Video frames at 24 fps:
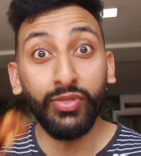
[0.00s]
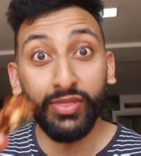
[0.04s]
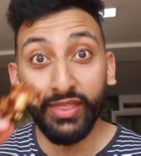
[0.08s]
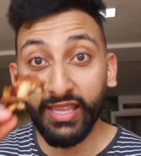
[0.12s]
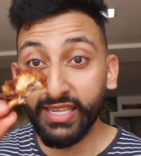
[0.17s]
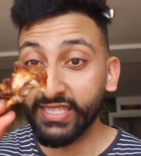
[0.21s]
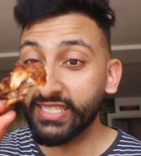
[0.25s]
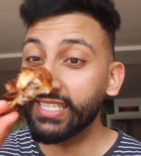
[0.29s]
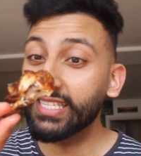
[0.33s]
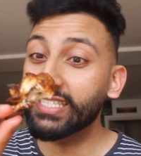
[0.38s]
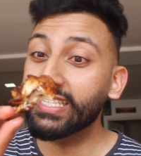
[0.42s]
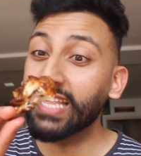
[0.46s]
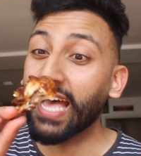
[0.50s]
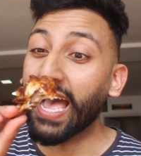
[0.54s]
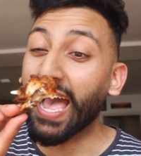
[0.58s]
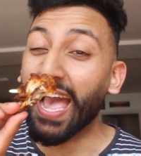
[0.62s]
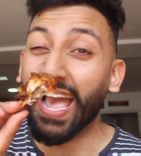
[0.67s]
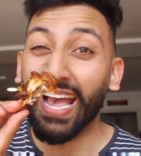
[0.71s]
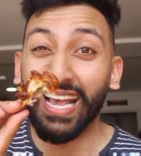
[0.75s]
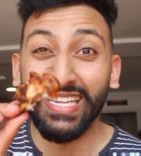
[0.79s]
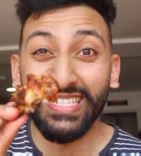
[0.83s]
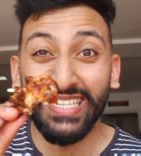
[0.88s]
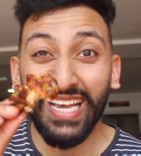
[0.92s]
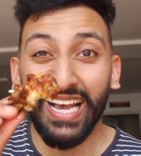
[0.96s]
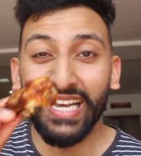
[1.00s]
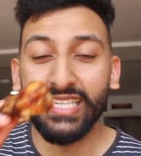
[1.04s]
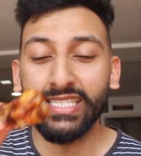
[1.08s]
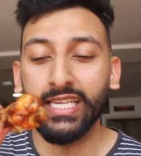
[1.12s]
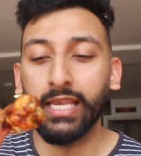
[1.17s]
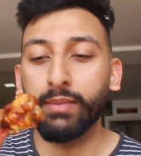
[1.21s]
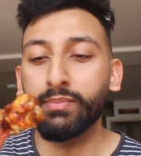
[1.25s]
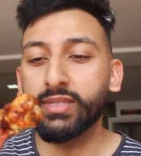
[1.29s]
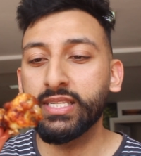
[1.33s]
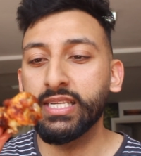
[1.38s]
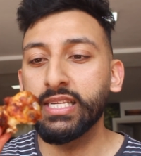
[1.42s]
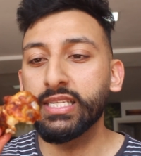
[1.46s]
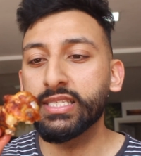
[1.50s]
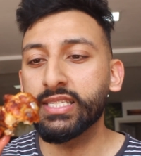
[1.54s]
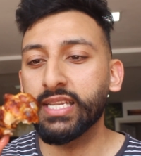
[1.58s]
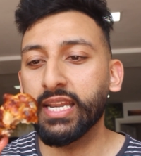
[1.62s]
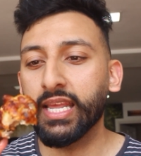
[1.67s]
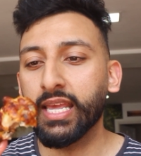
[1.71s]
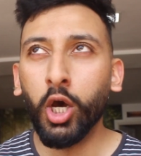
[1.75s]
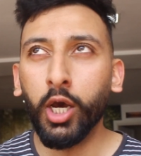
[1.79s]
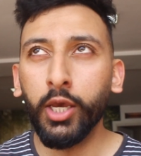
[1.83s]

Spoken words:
This is that exact same seasoning.